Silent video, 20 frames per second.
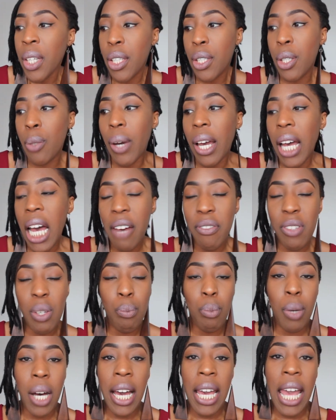You won't have to
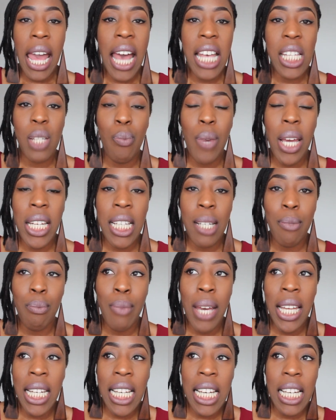buy as
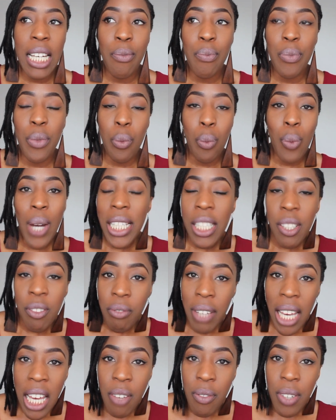many wedding
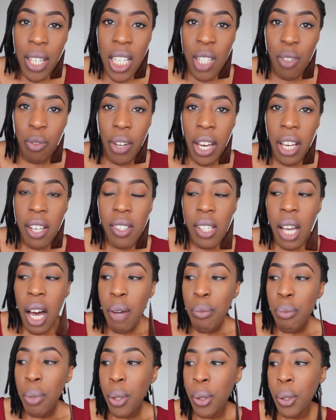favours, for
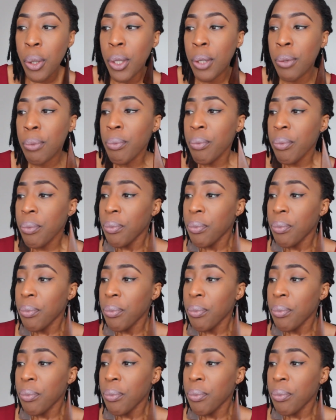example.